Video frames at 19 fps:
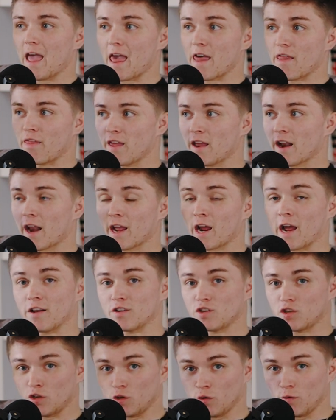And then I
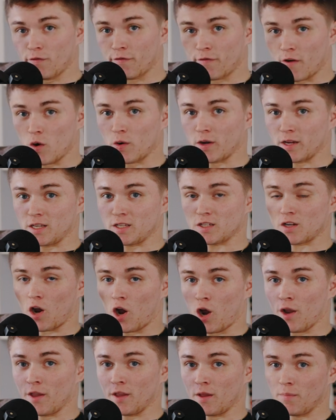got too focused
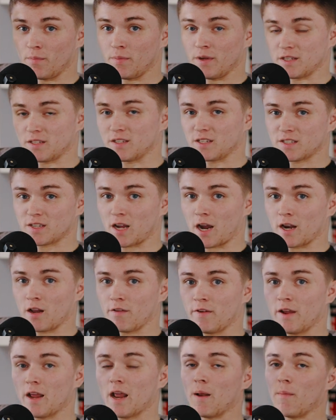on the business side
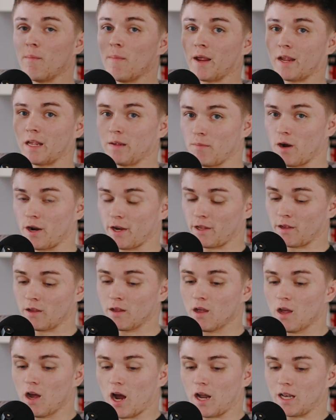of it and making money.
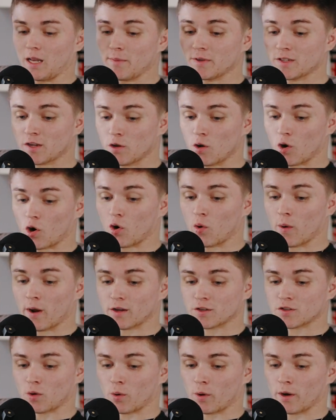Let me tell you a
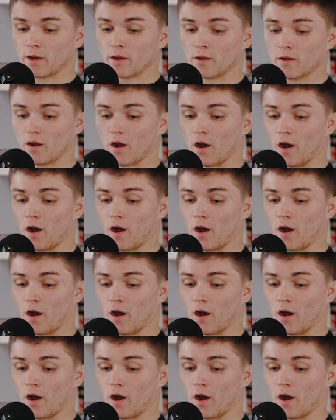quick story.